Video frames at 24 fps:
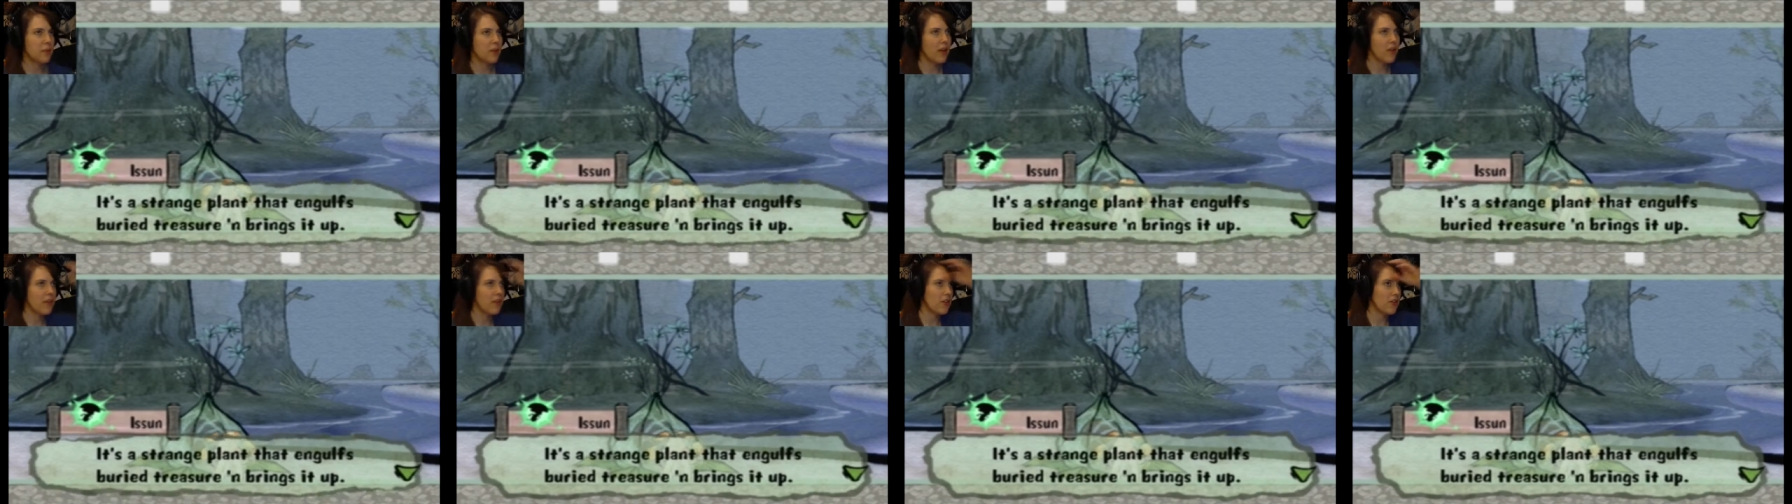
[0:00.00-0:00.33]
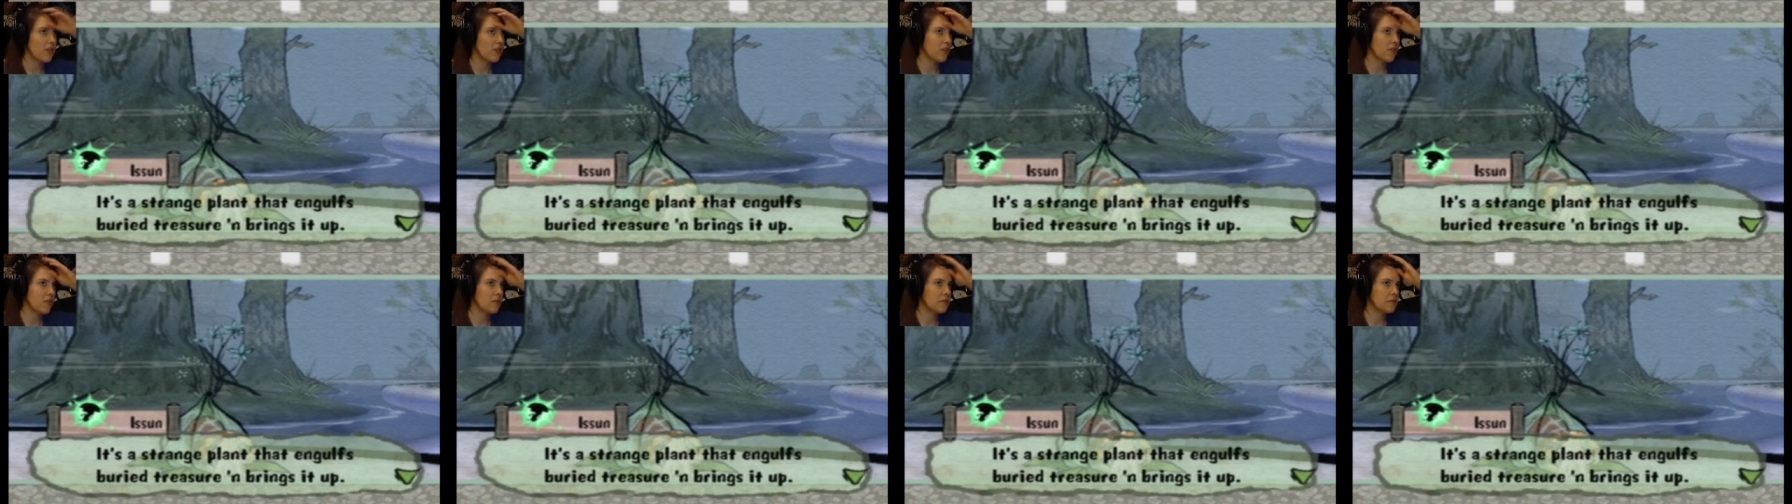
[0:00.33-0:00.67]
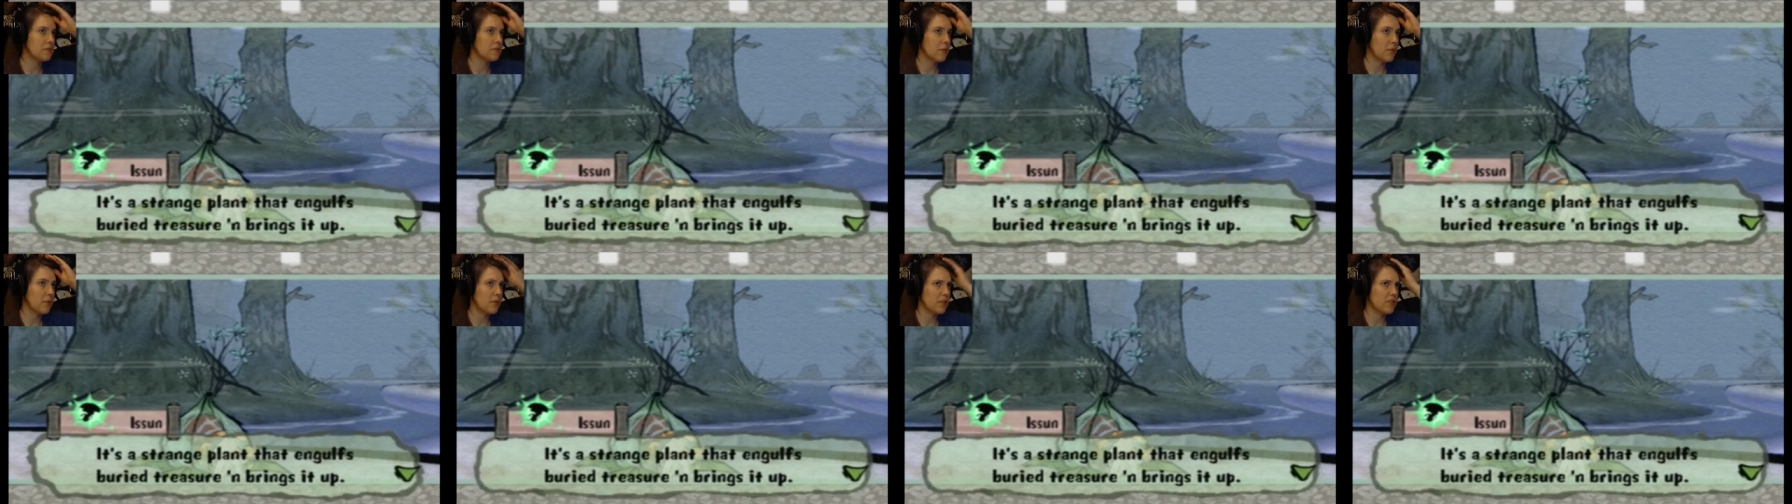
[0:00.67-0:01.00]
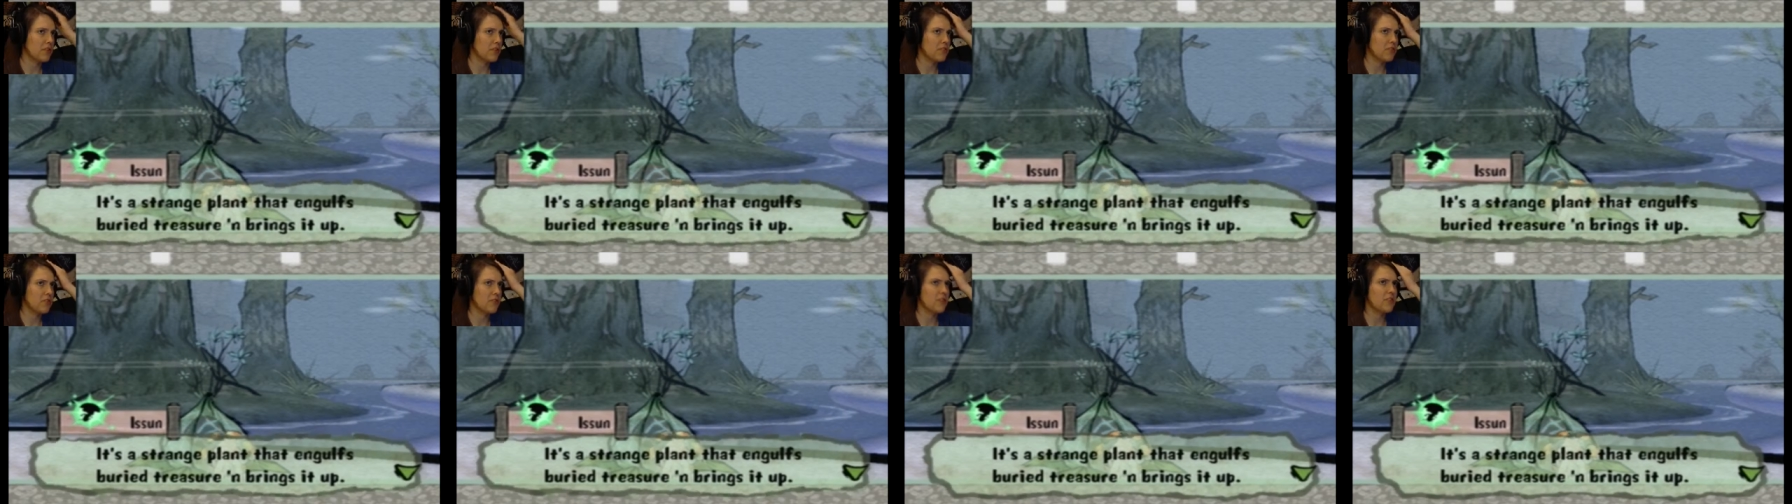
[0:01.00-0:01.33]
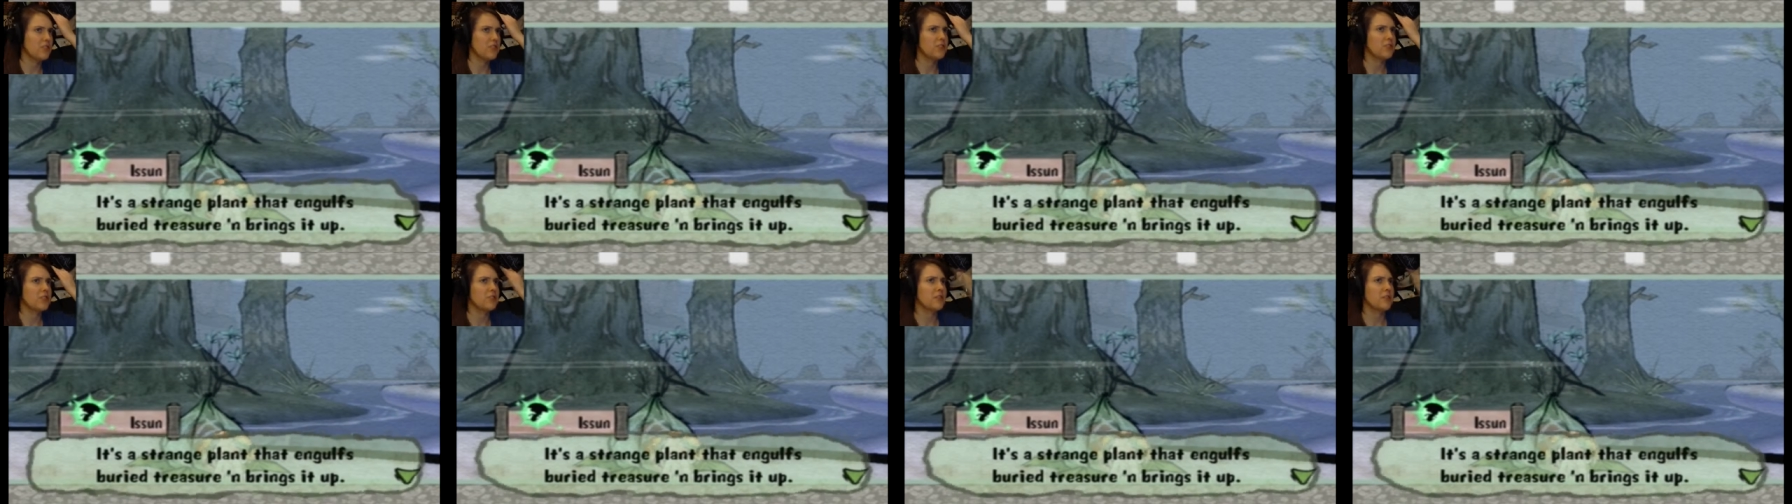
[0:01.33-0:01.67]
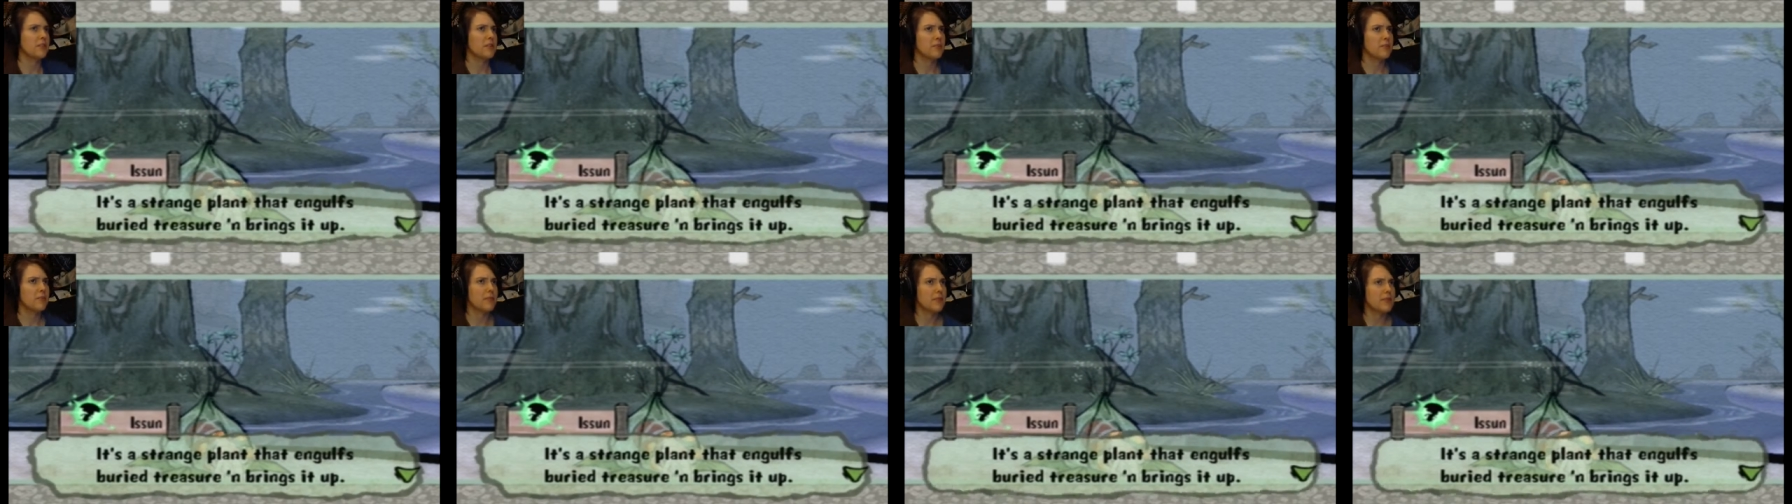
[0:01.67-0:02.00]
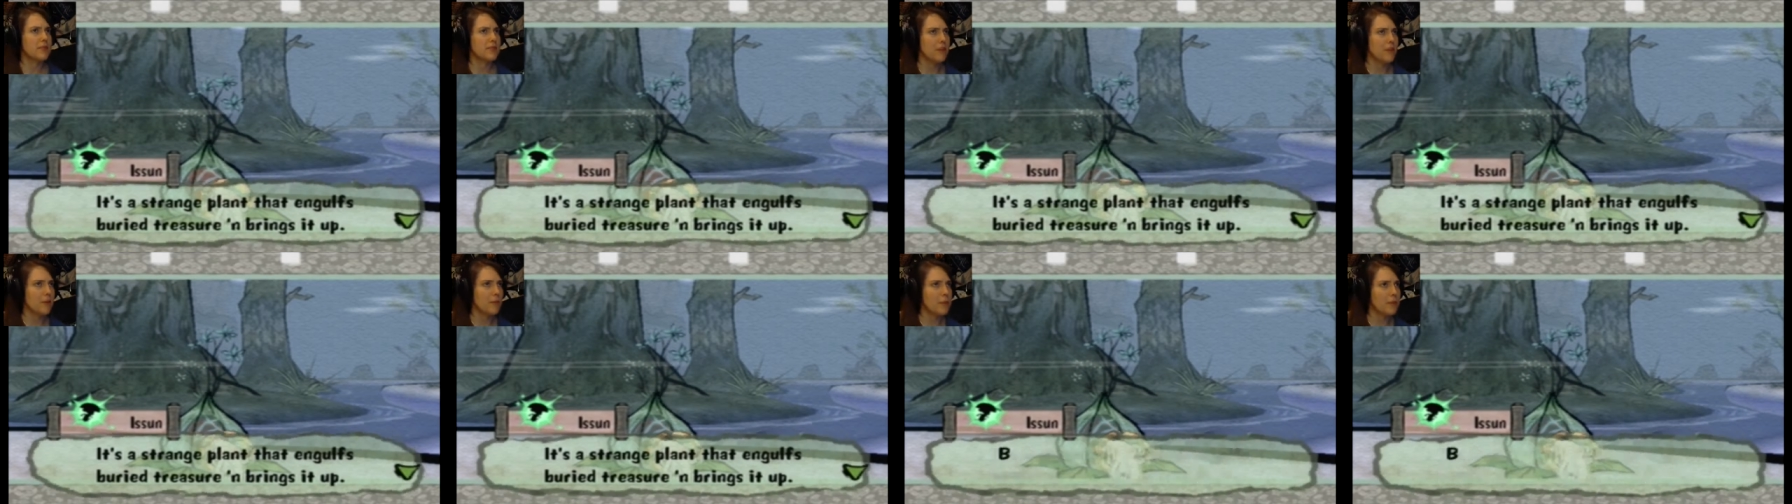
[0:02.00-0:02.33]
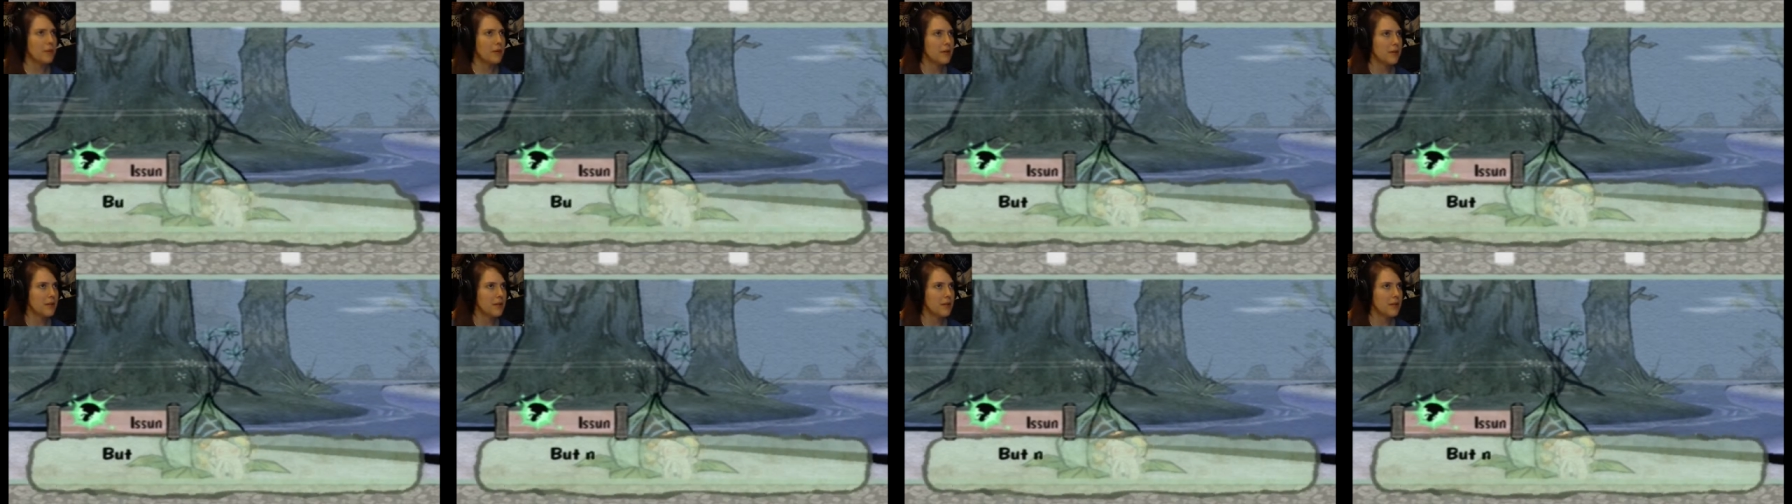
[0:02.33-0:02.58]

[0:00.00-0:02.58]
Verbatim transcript: plant that engulfs buried treasures it brings up.